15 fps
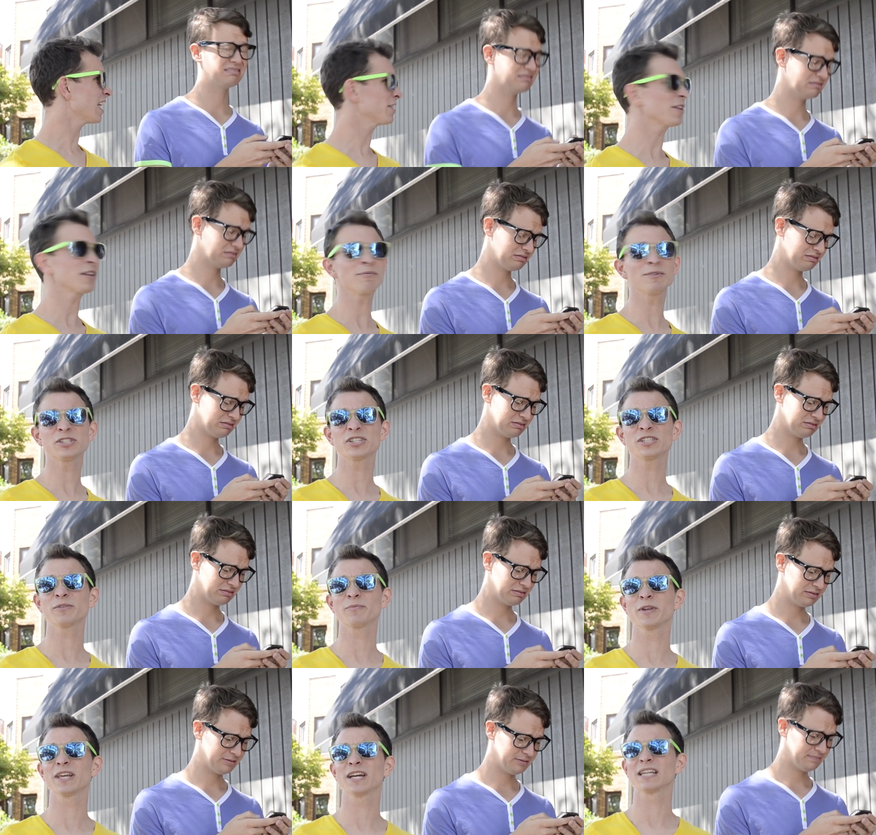Speaker 1: I thought that was just a
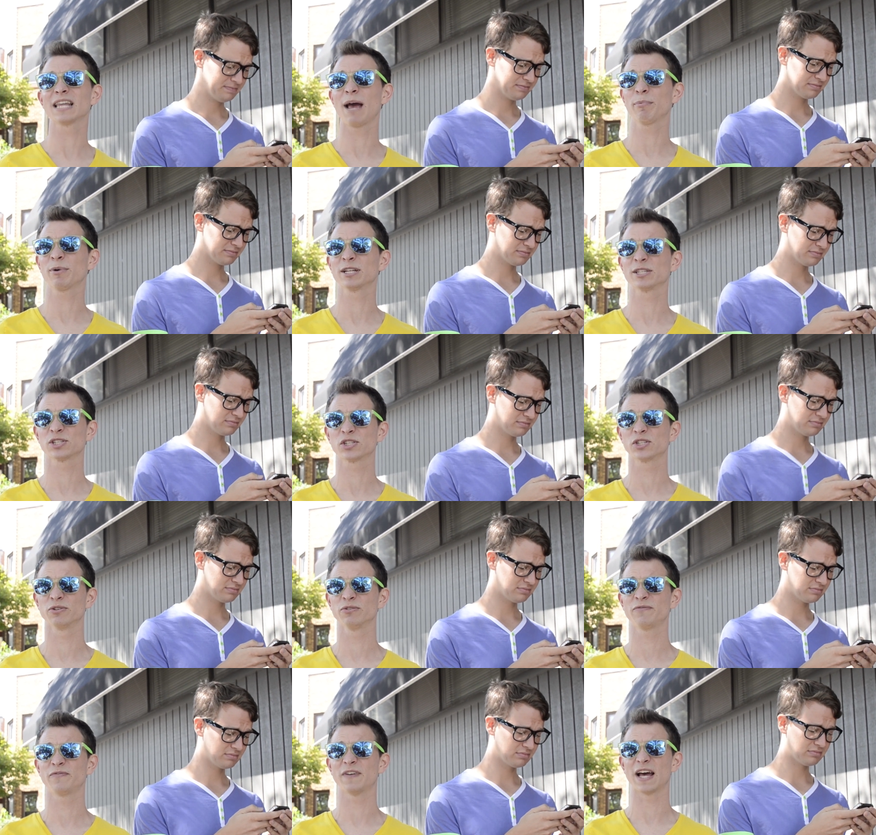really elaborate
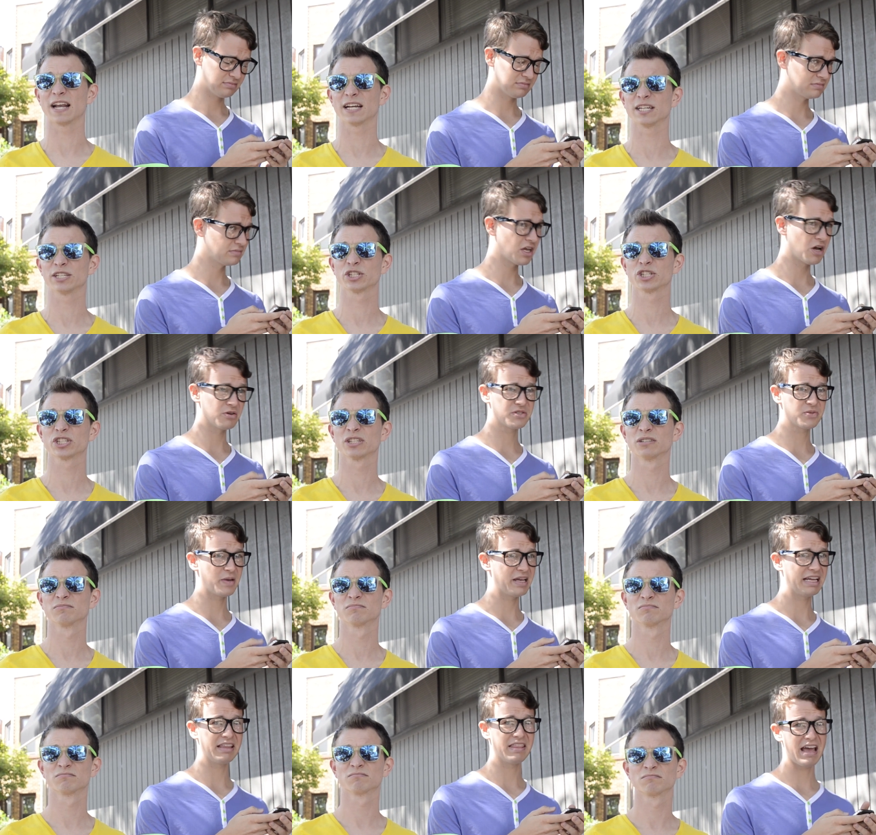suit fetish. No,
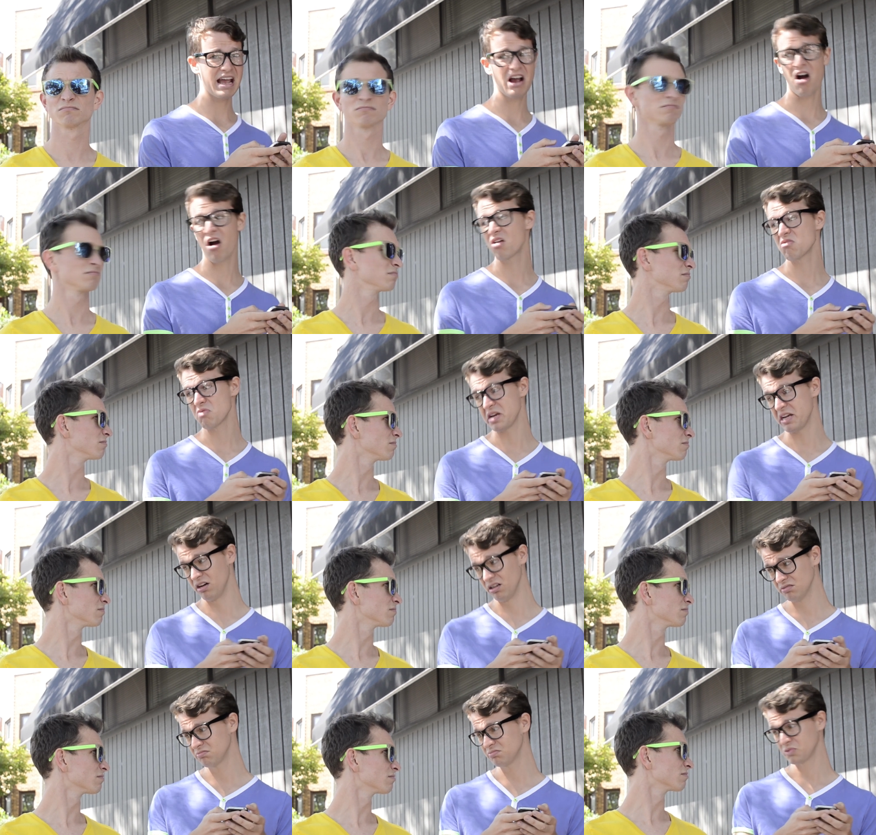sweetie, they are
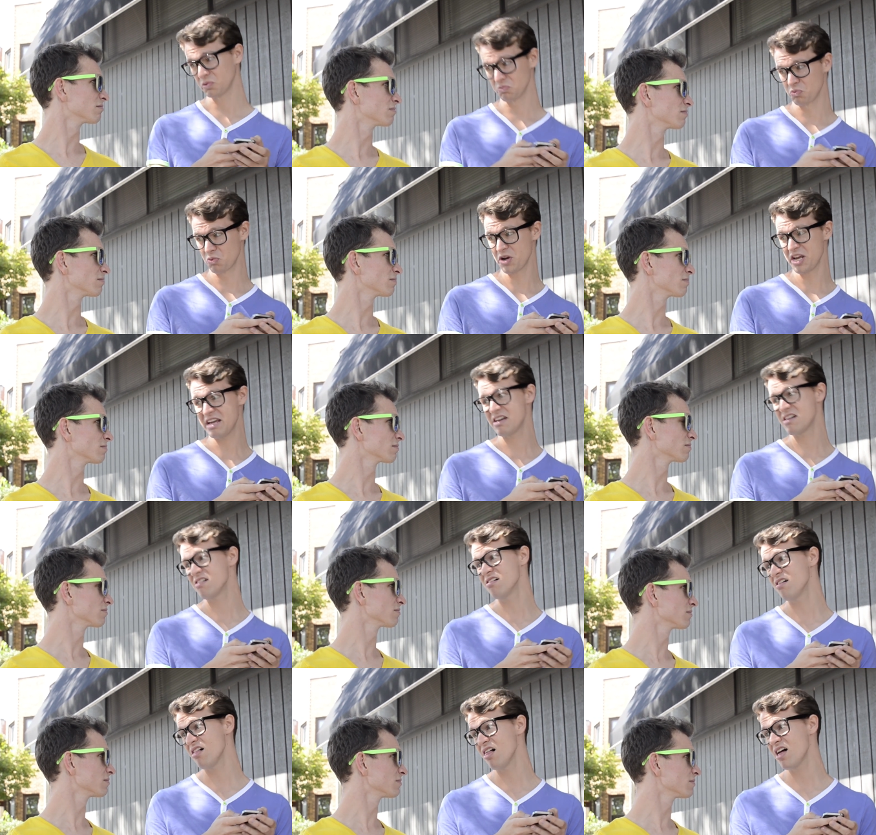real.
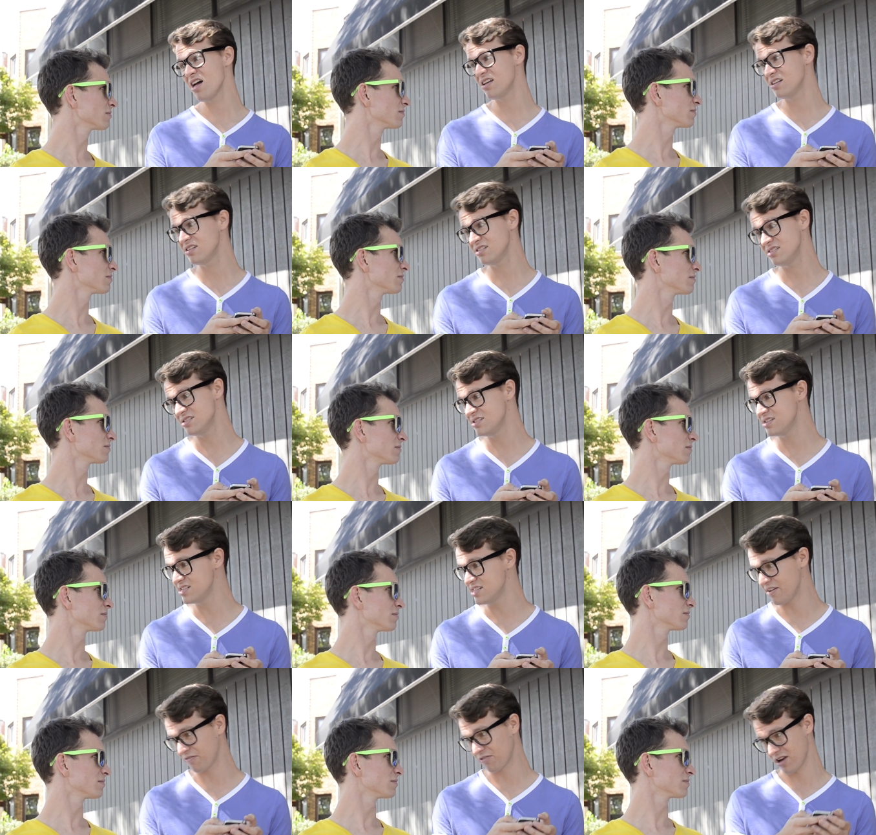Real
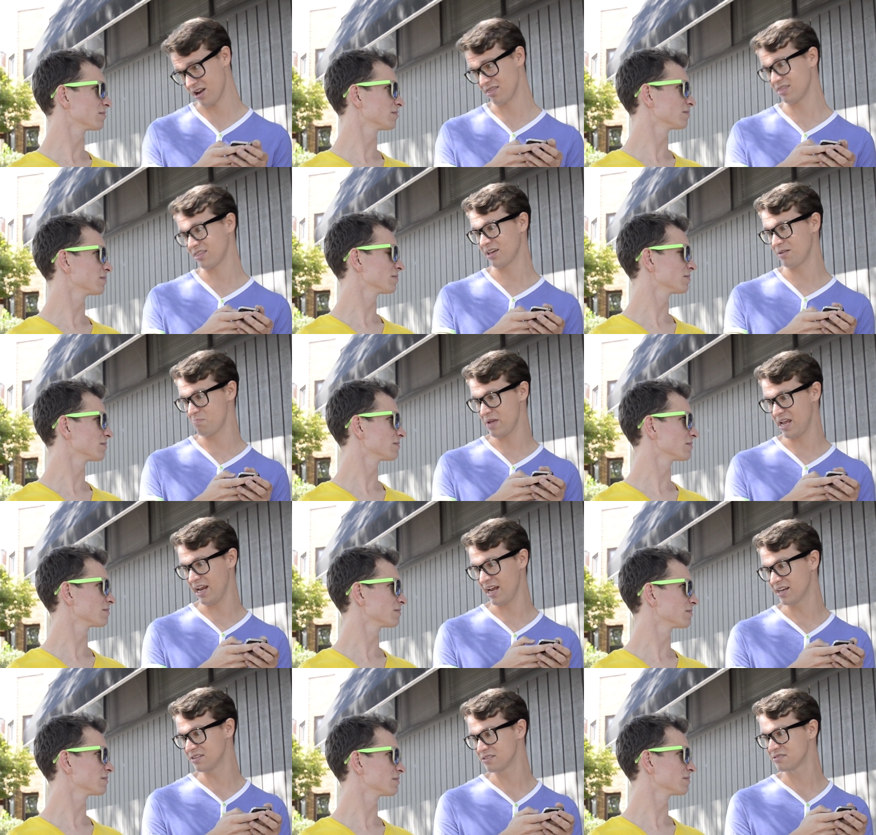different than me
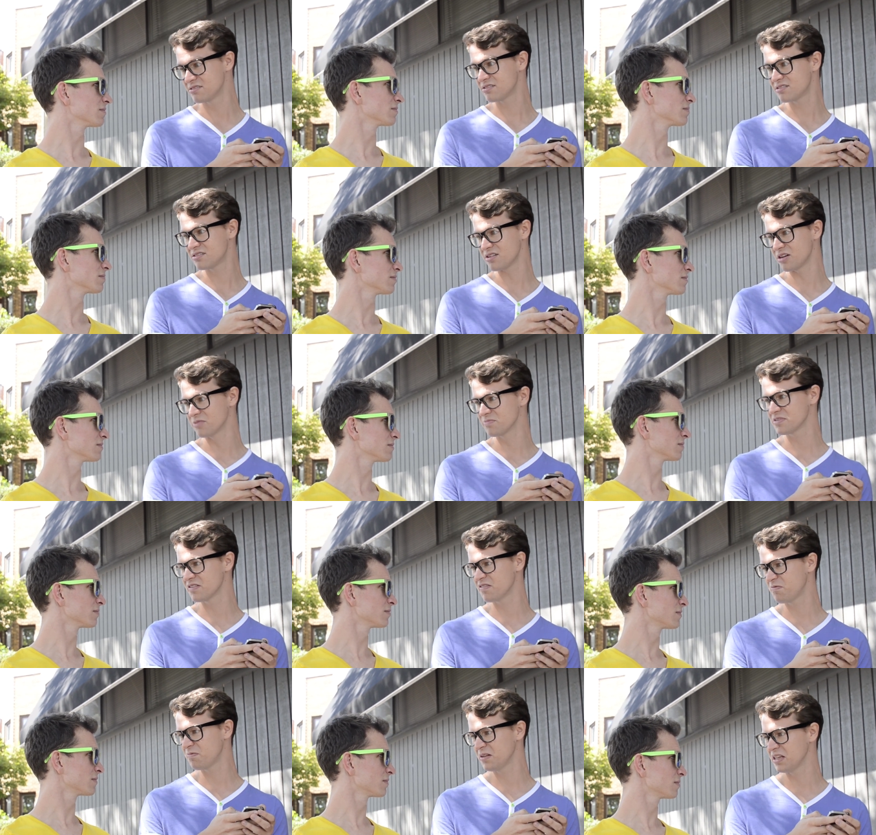in terms
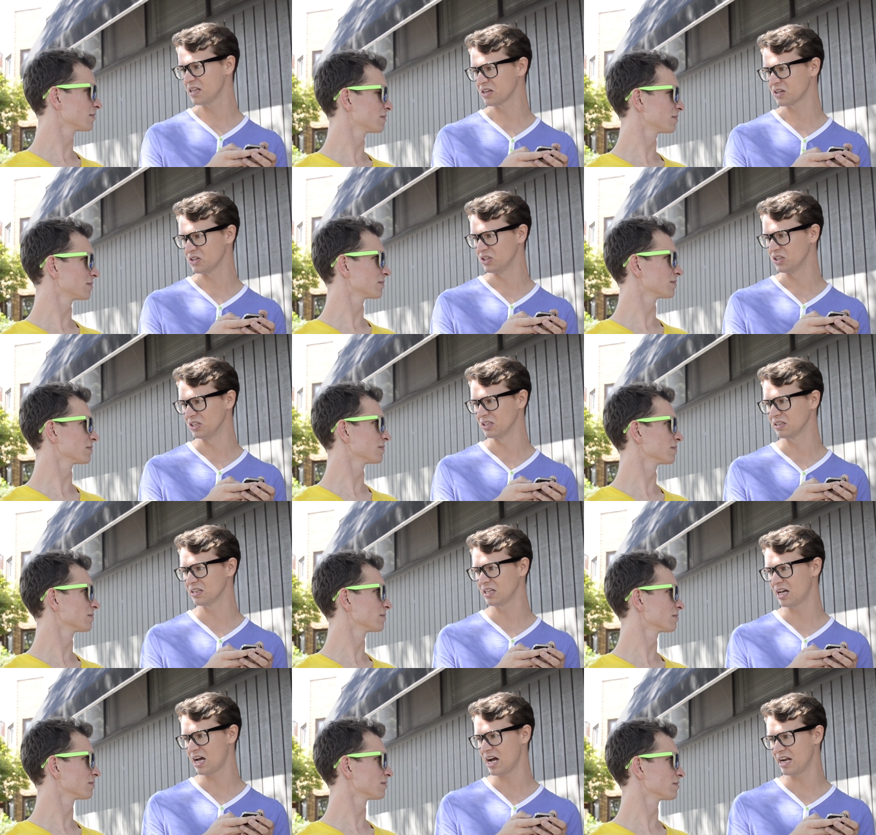of political
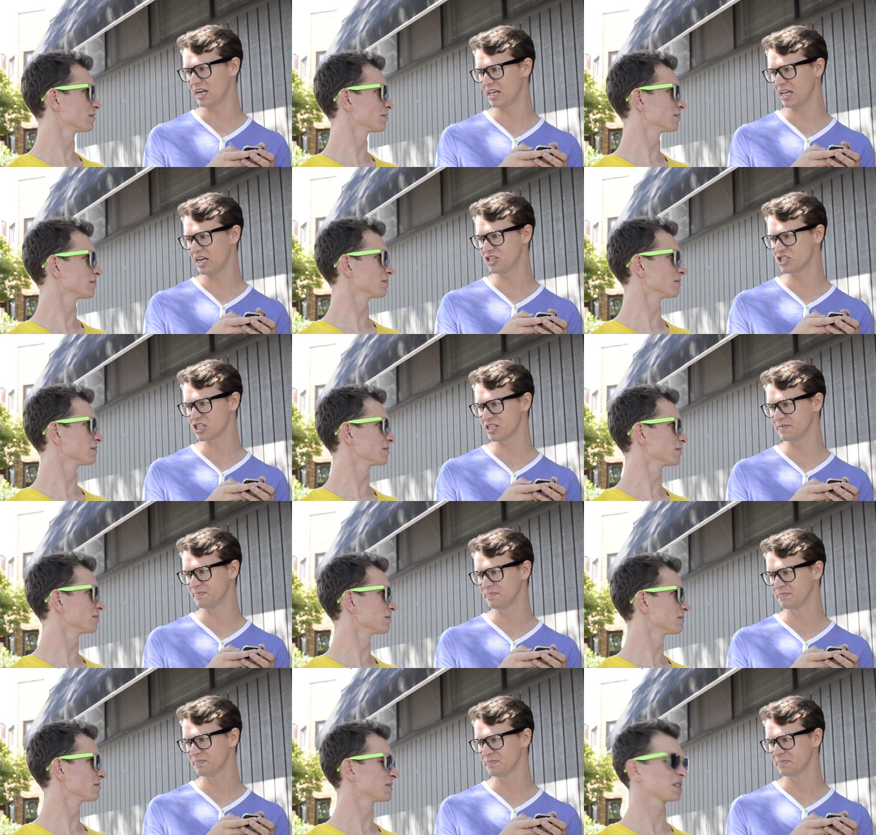ideation.
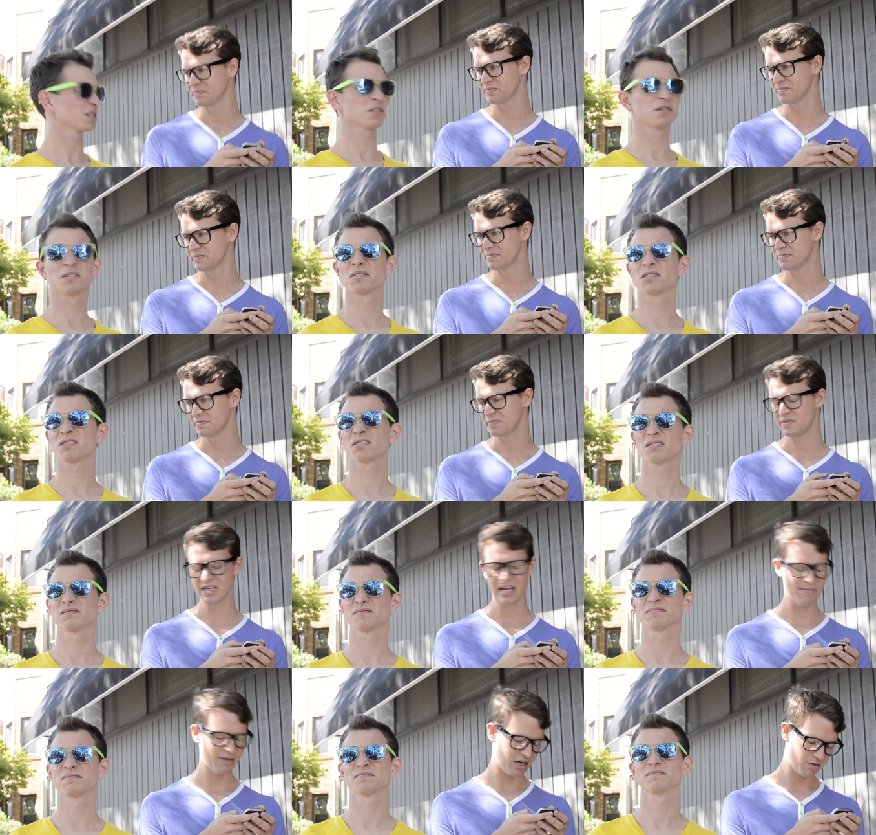Oh.
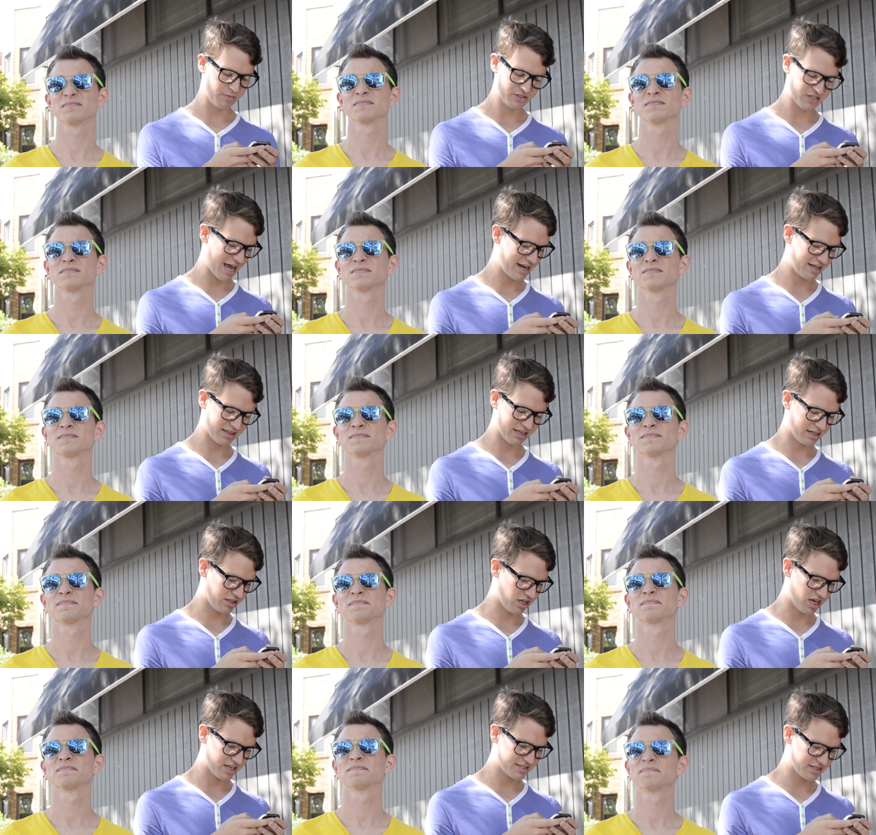Damn it, I almost had it, then I
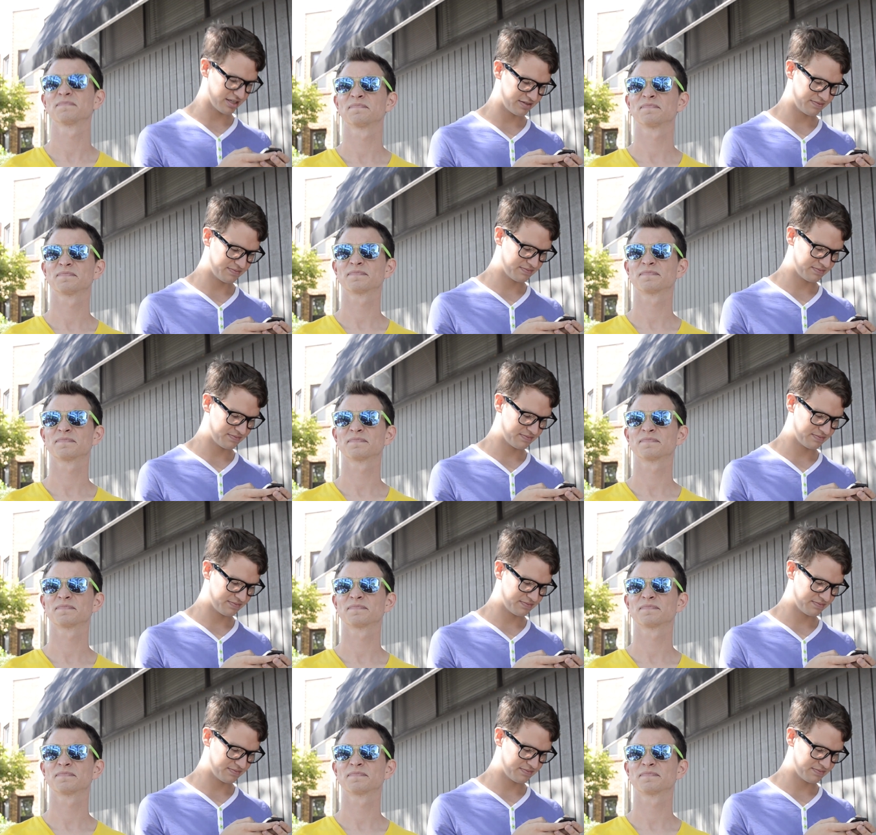lost it.